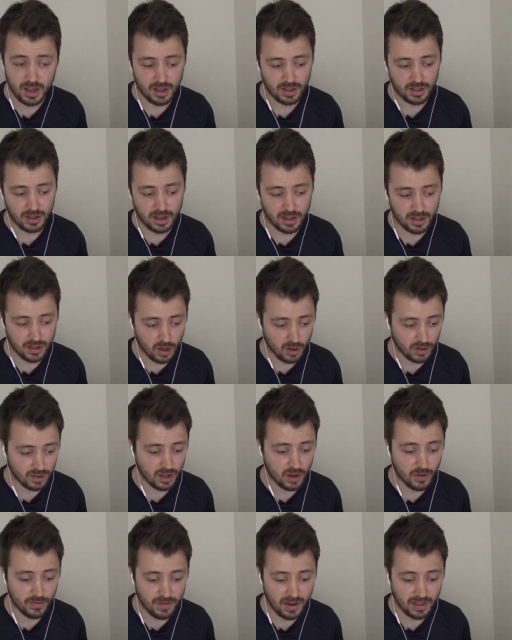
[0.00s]
So it's
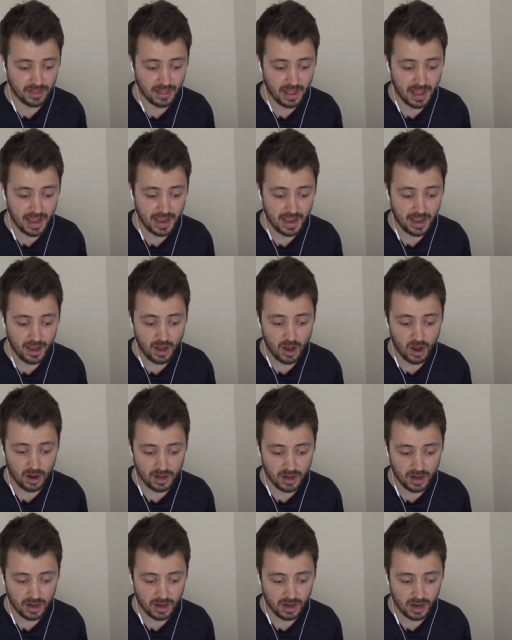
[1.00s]
also friendly
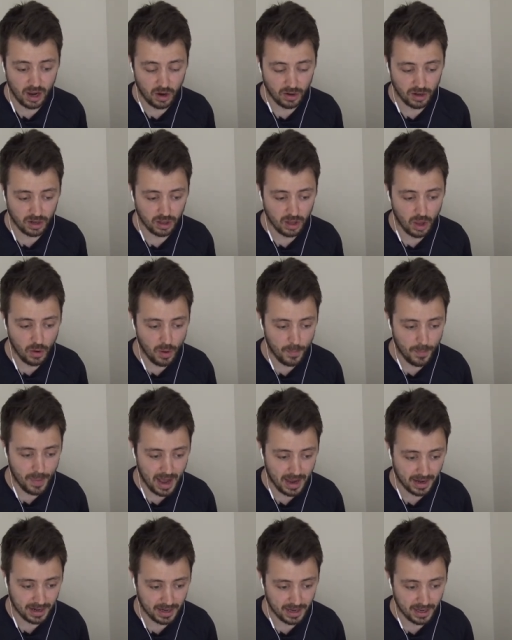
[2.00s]
on your on your lower
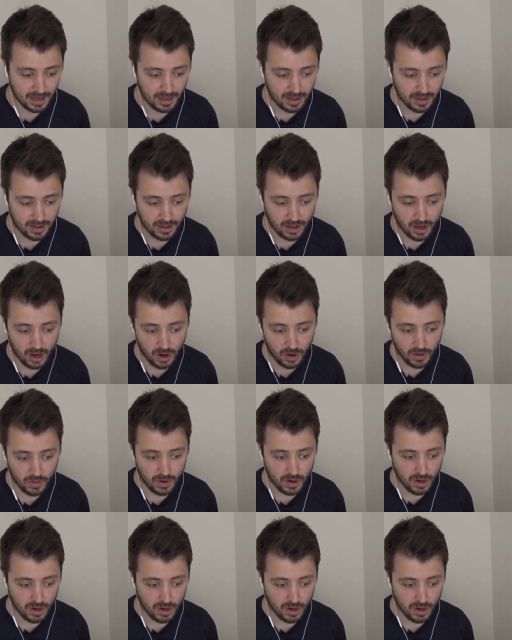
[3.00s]
back. So